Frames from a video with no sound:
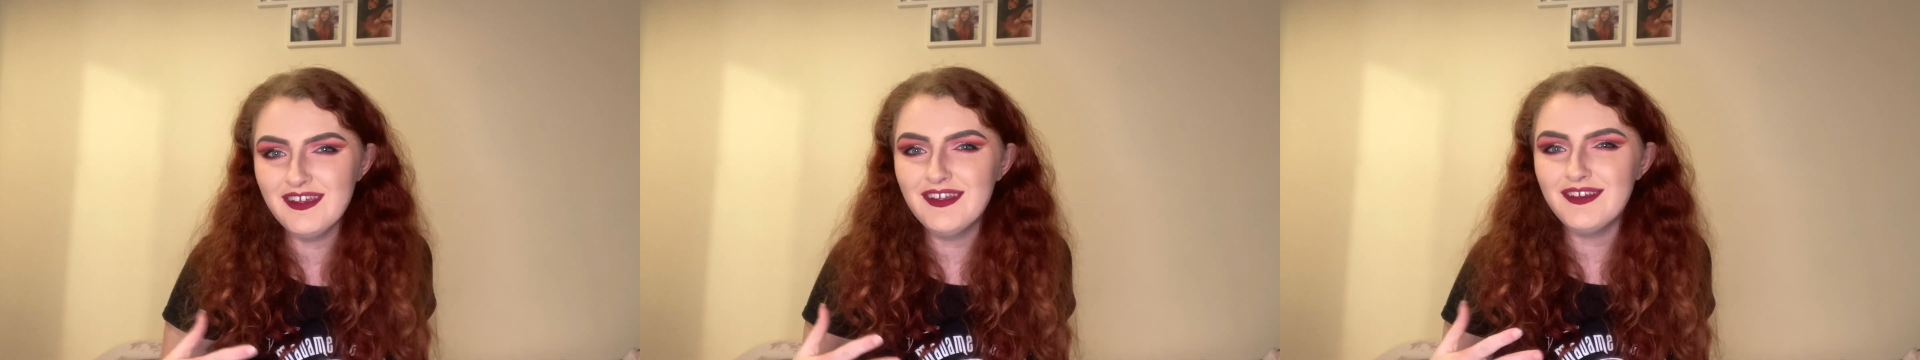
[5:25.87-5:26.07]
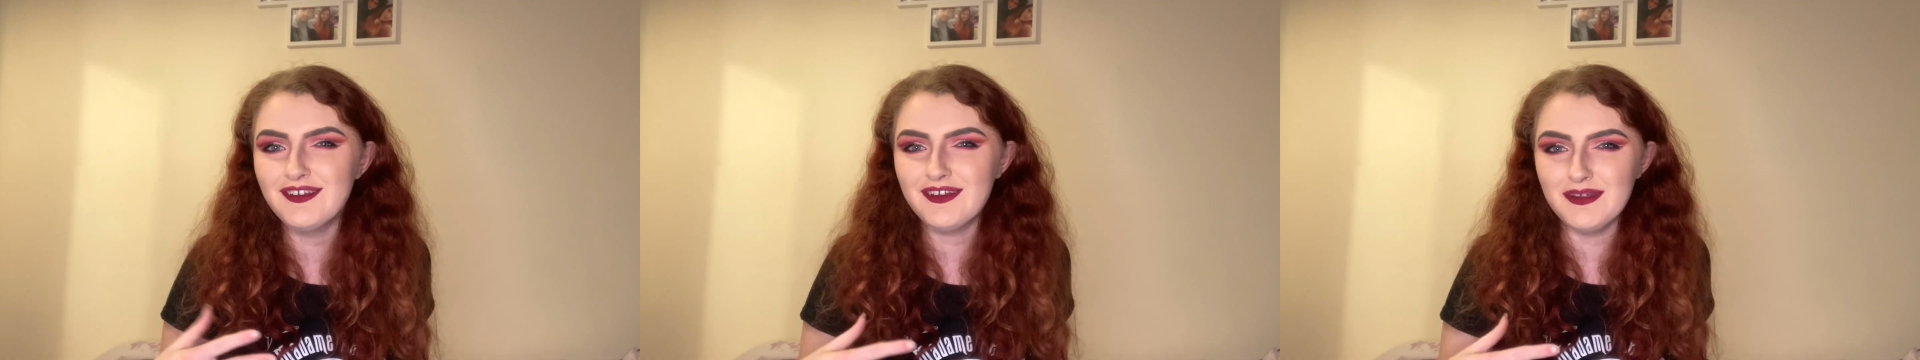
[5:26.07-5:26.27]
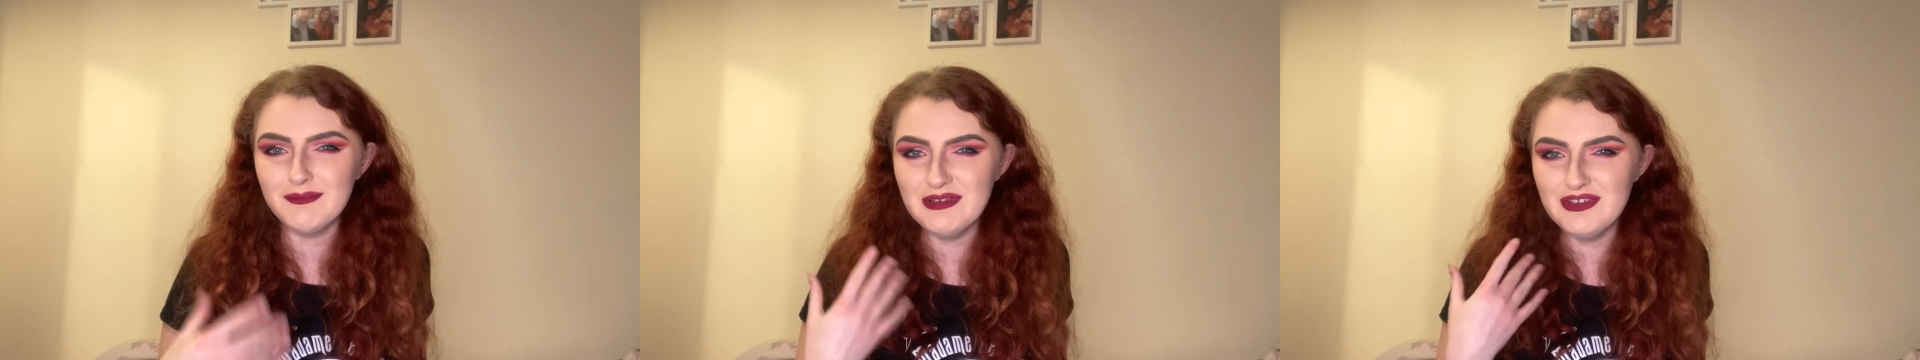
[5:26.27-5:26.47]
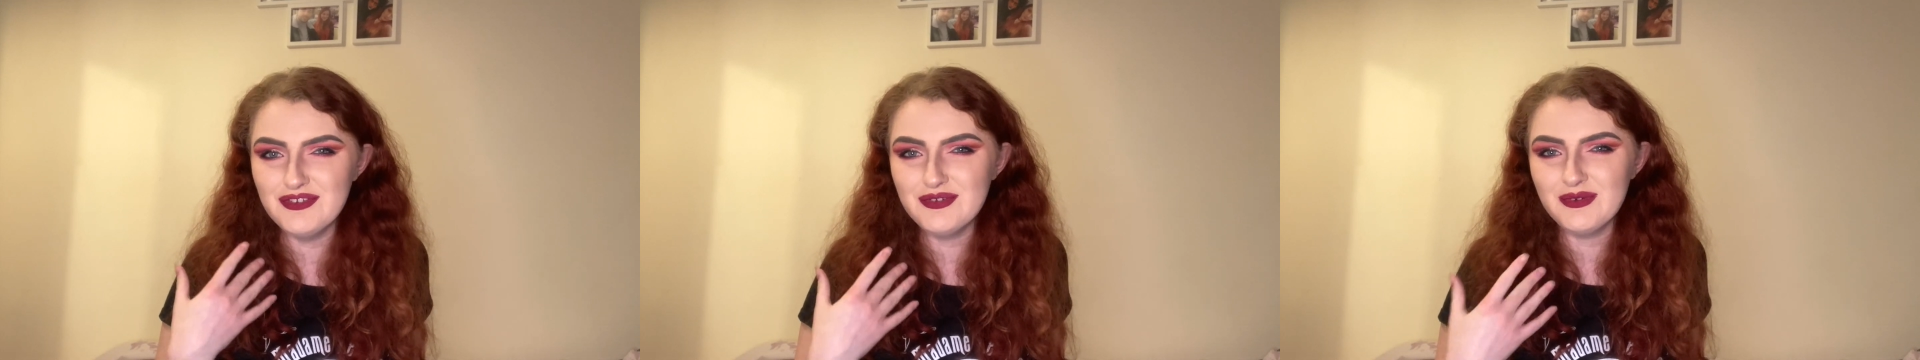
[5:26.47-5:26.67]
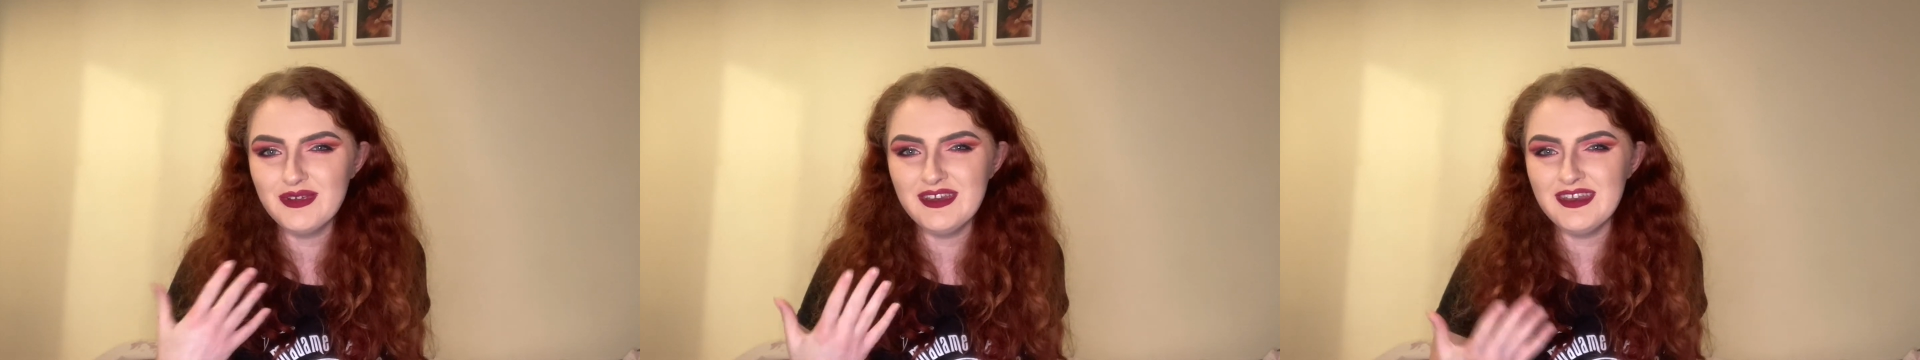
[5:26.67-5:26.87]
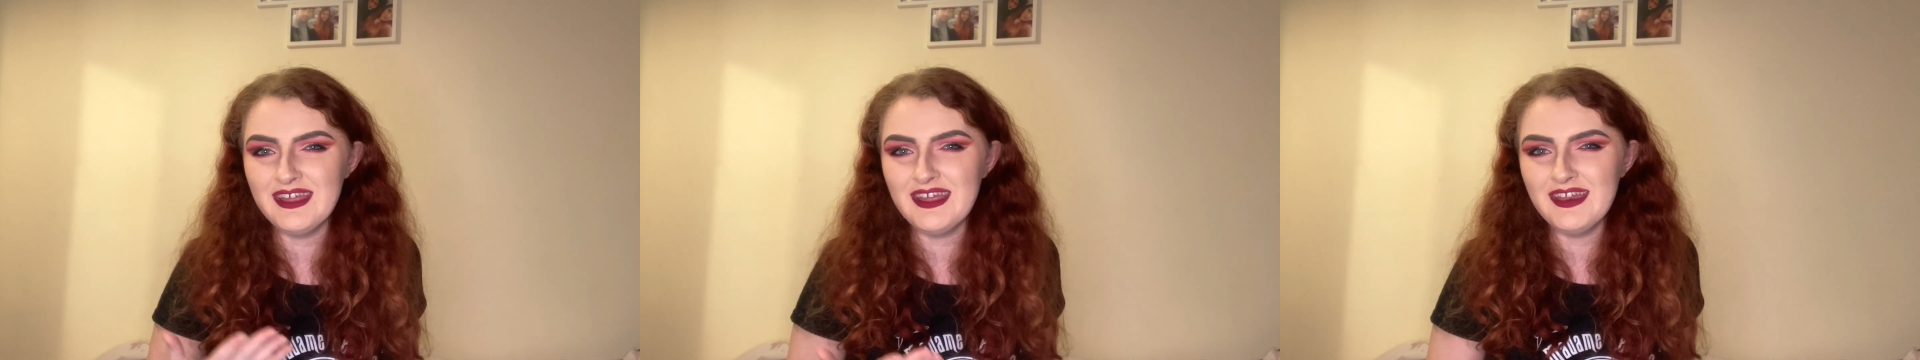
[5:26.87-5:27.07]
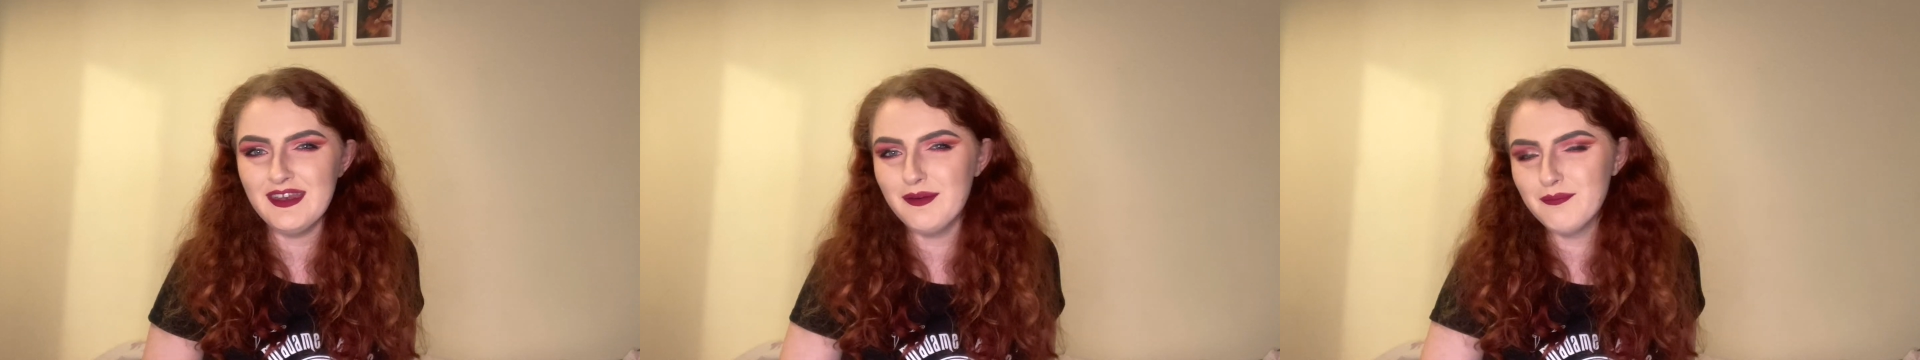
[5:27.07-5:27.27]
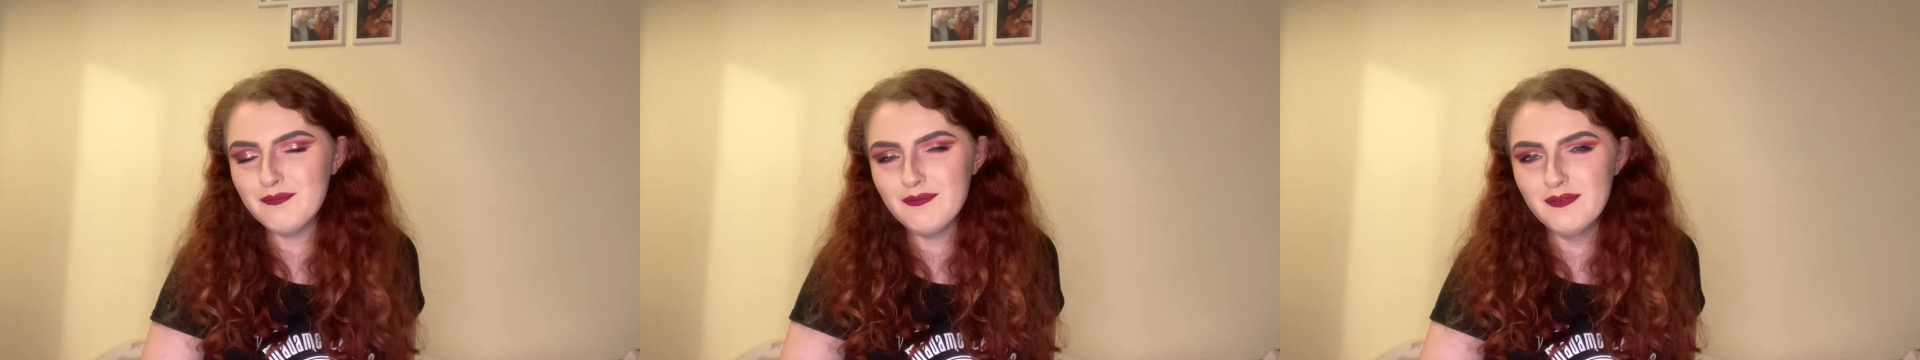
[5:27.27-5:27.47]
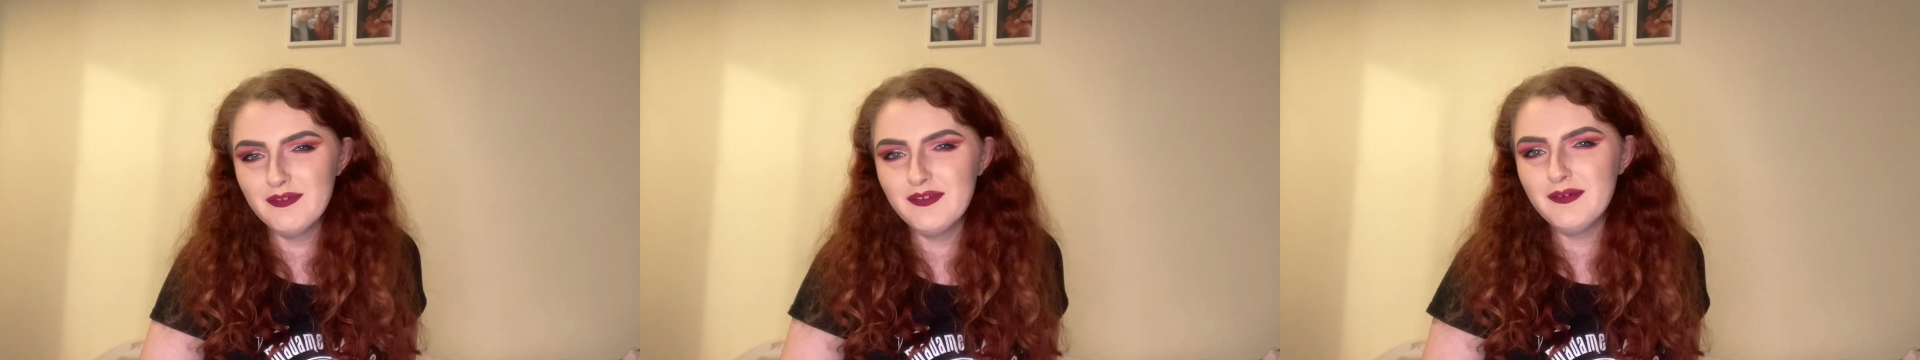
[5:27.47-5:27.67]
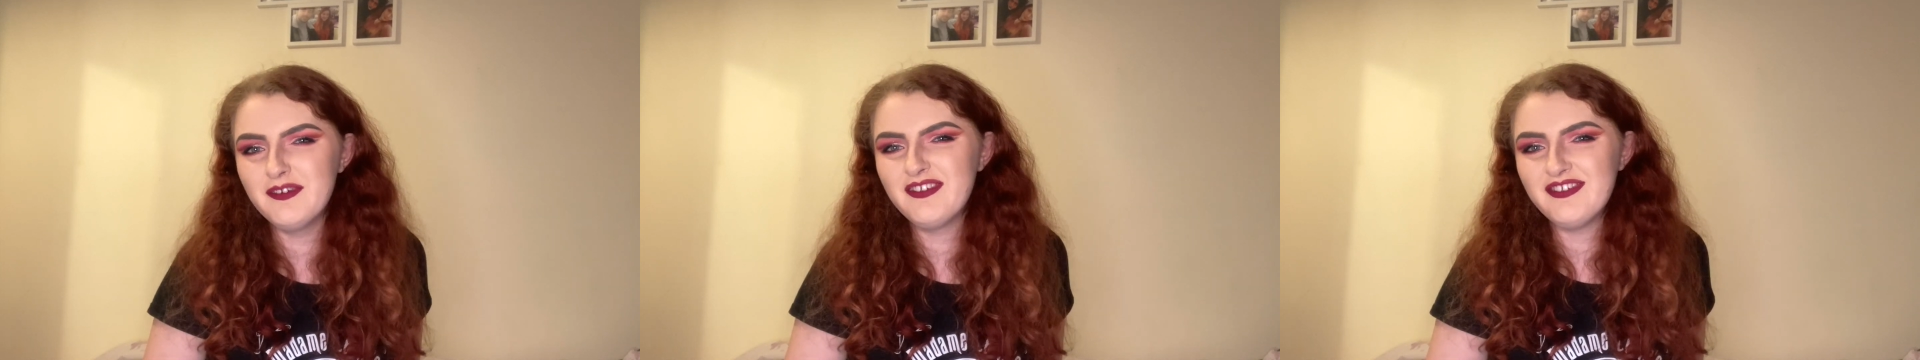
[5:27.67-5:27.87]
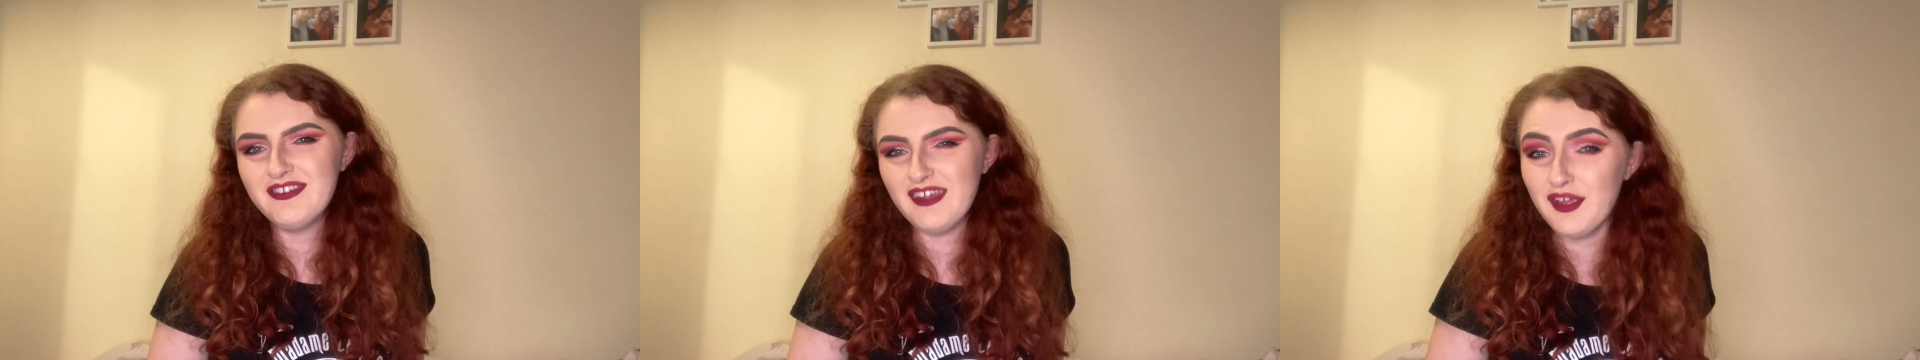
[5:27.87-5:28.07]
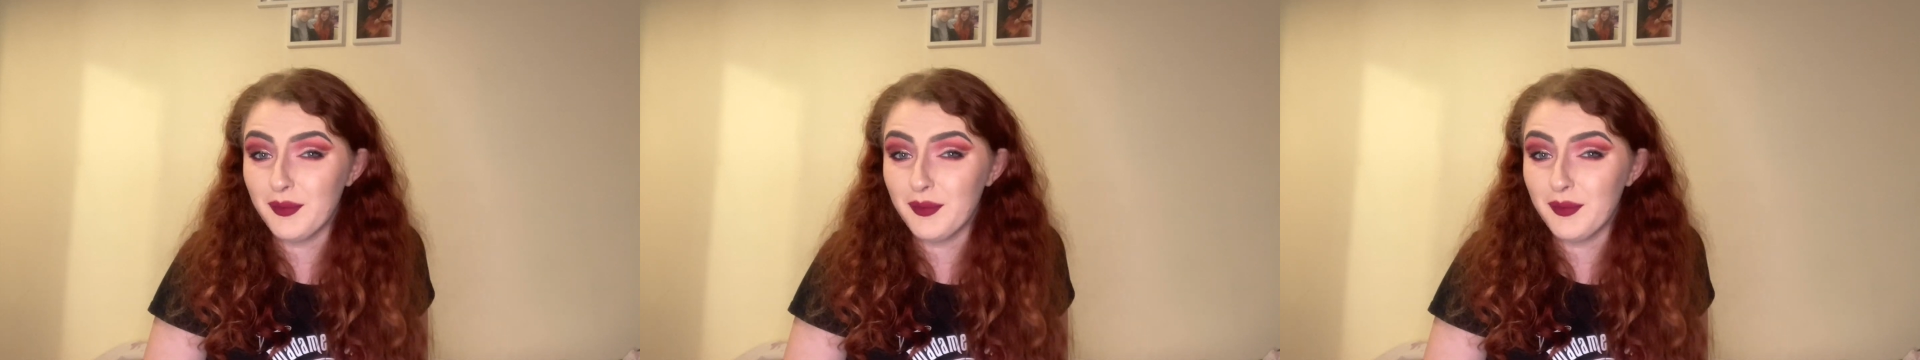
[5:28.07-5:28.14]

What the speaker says: to come and join in a sick